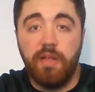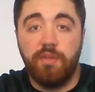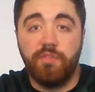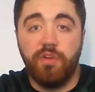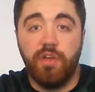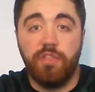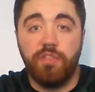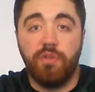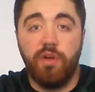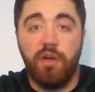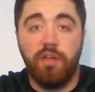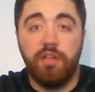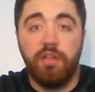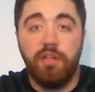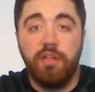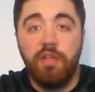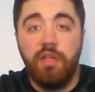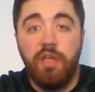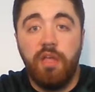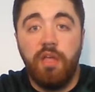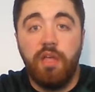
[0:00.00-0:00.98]
I really thought
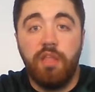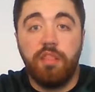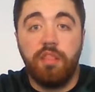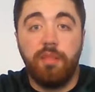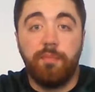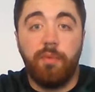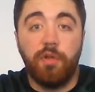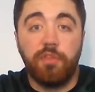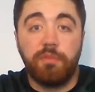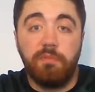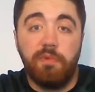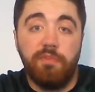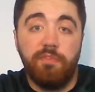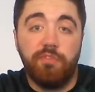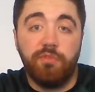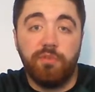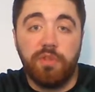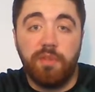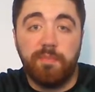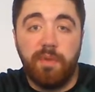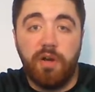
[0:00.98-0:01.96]
the Baltimore
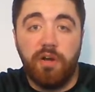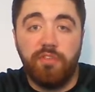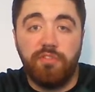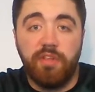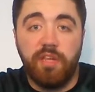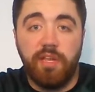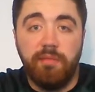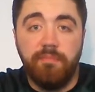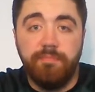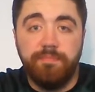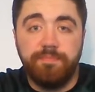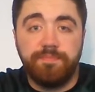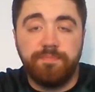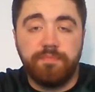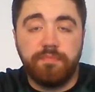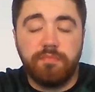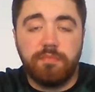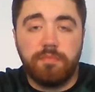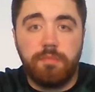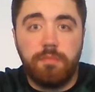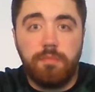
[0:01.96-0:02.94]
Ravens were the better team.
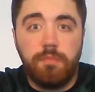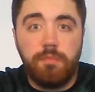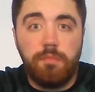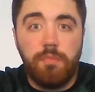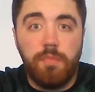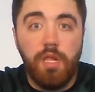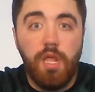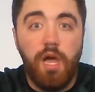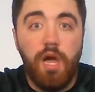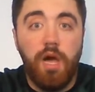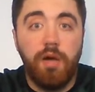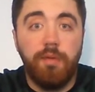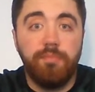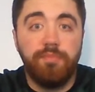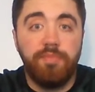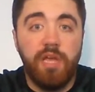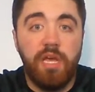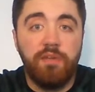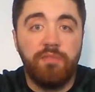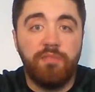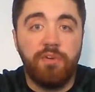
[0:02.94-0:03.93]

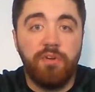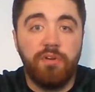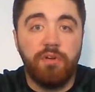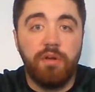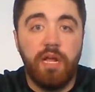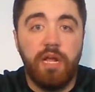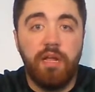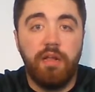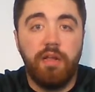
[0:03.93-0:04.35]
Denver,